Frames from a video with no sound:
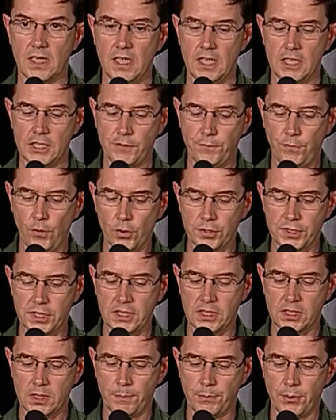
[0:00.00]
His
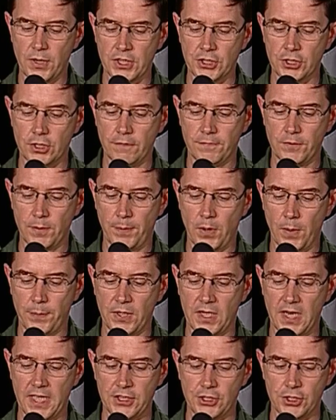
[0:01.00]
forces' suppression of the
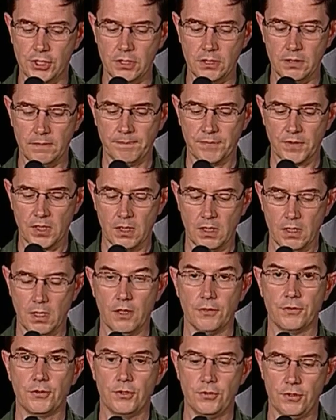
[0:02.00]
population
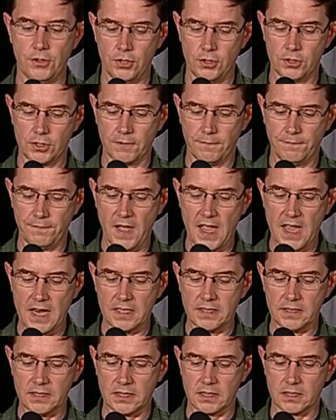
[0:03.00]
through the use of
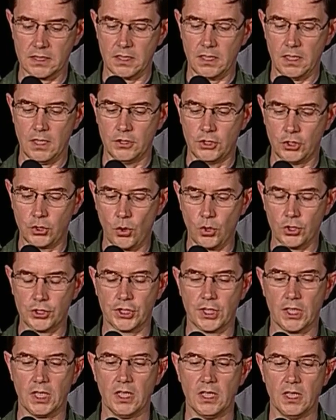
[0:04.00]
violence and
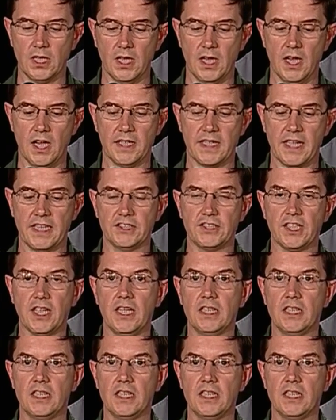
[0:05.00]
torture against